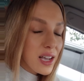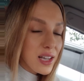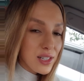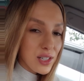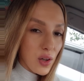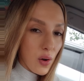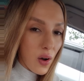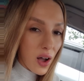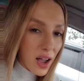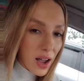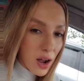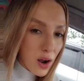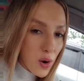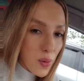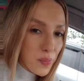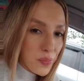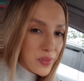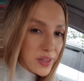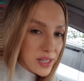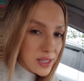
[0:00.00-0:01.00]
So I
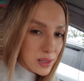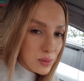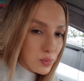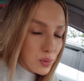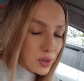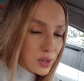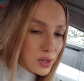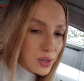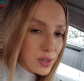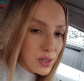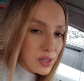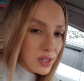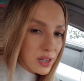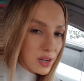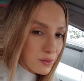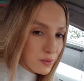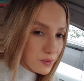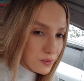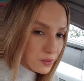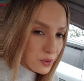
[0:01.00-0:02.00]
hope this word
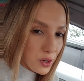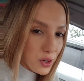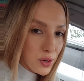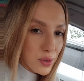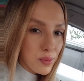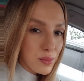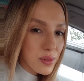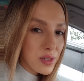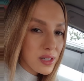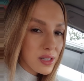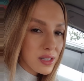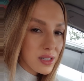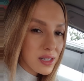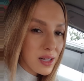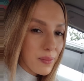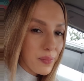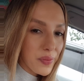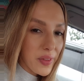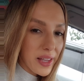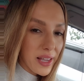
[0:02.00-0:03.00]
confirms
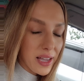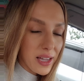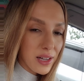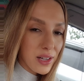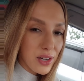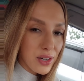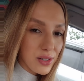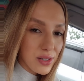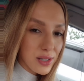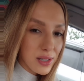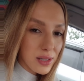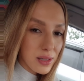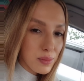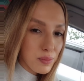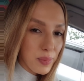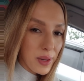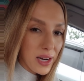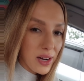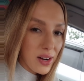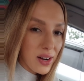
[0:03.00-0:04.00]
something in your
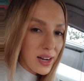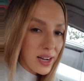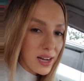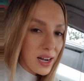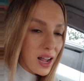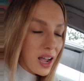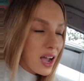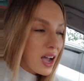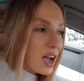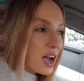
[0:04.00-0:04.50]
spirit.